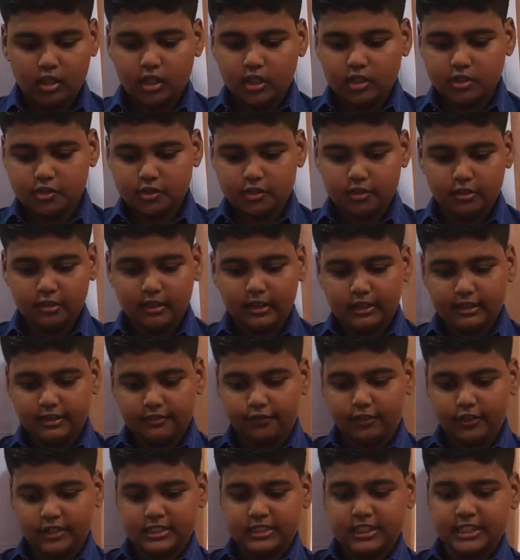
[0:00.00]
So
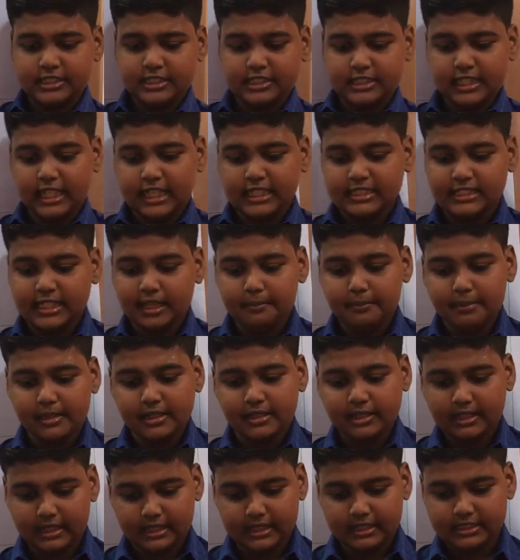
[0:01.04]
this
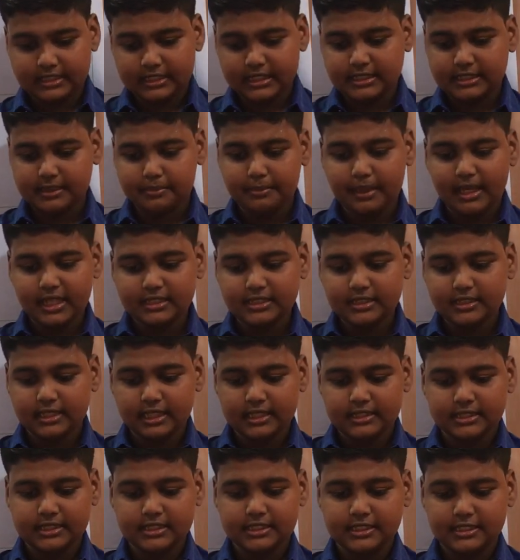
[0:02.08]
example, just imagine that
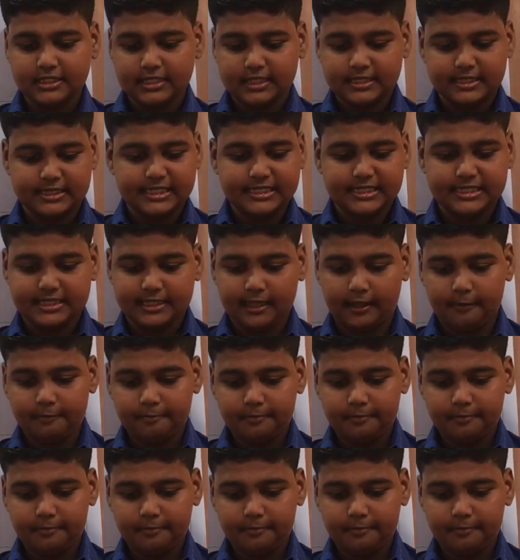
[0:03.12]
this is a seesaw